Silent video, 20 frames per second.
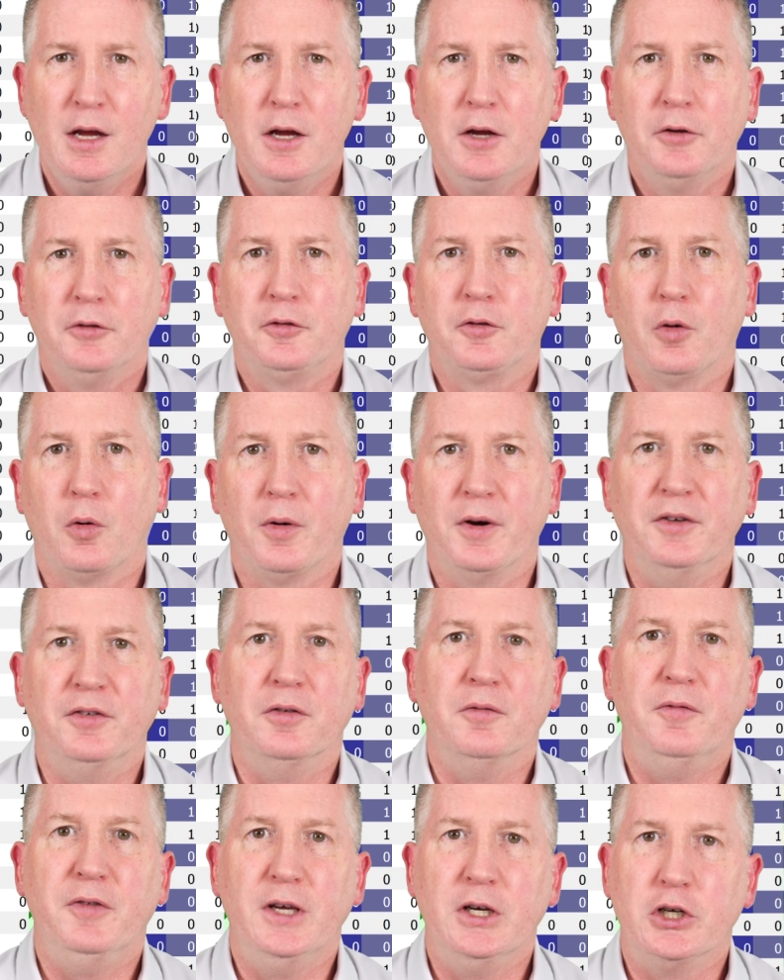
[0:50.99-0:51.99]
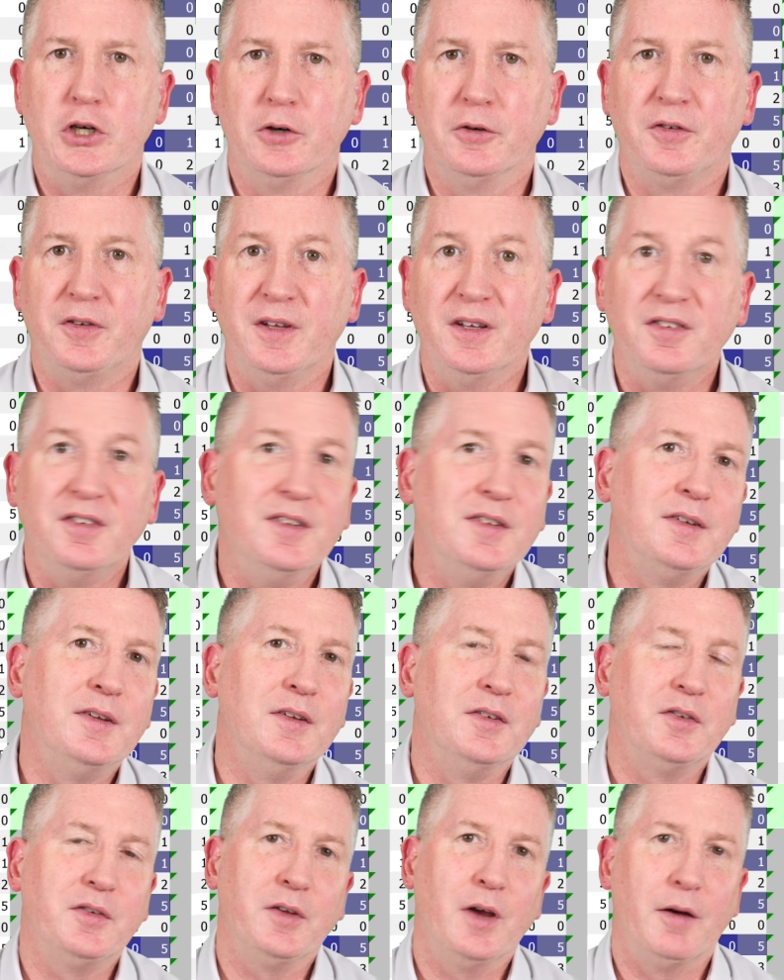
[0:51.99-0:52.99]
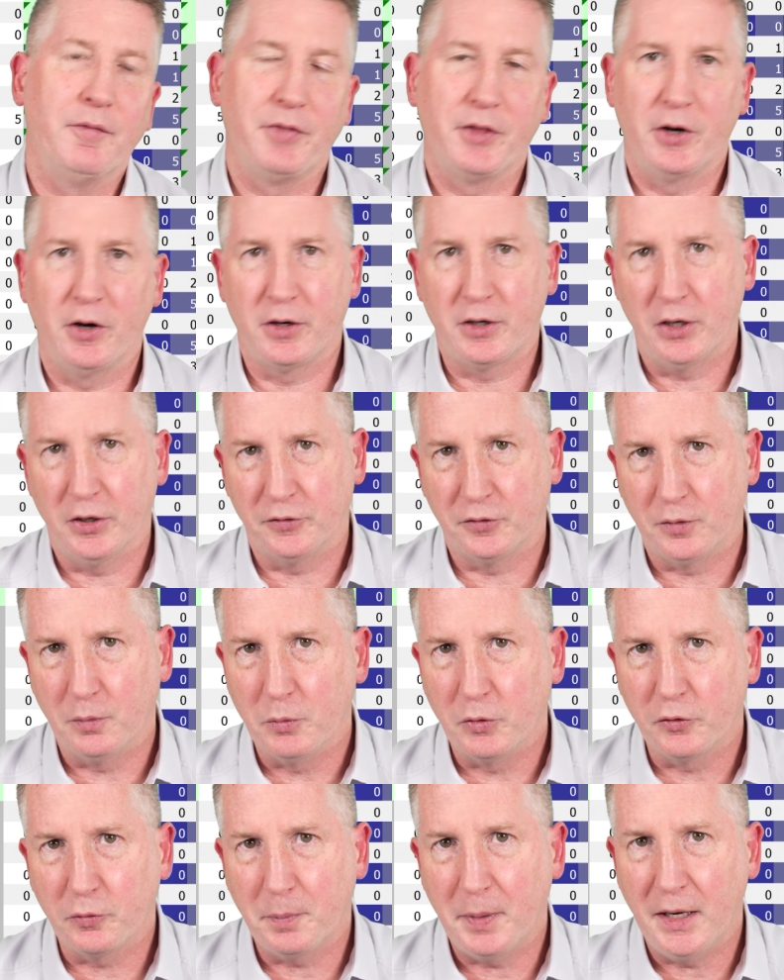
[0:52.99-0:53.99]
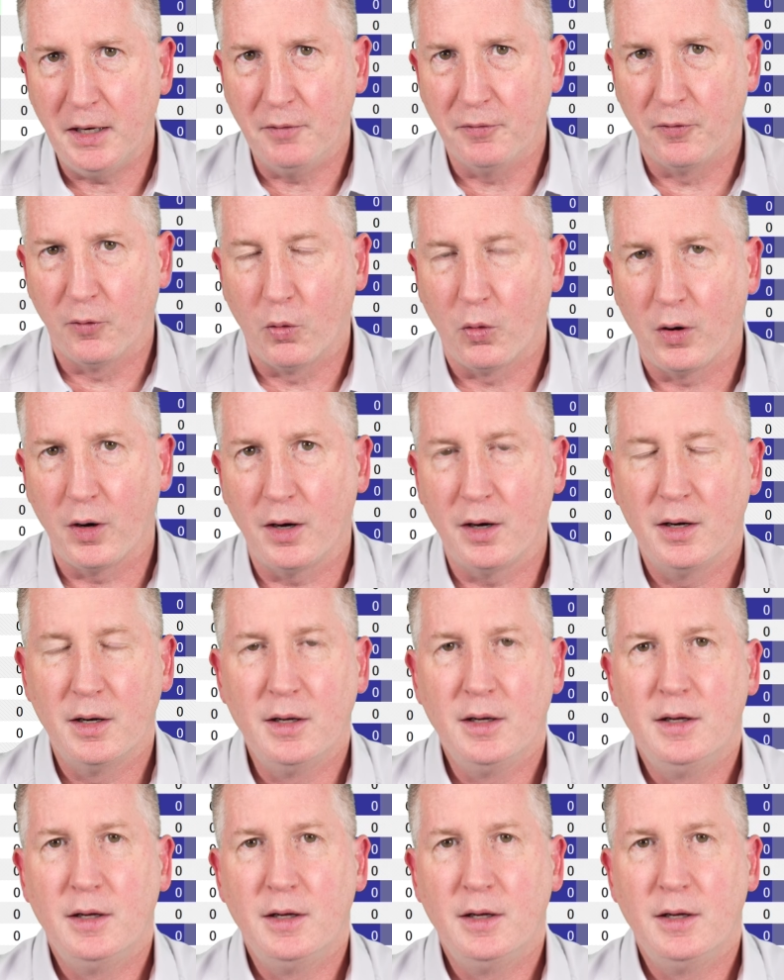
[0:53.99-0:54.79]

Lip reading: Stories and features, this is the stuff that our customers pay for.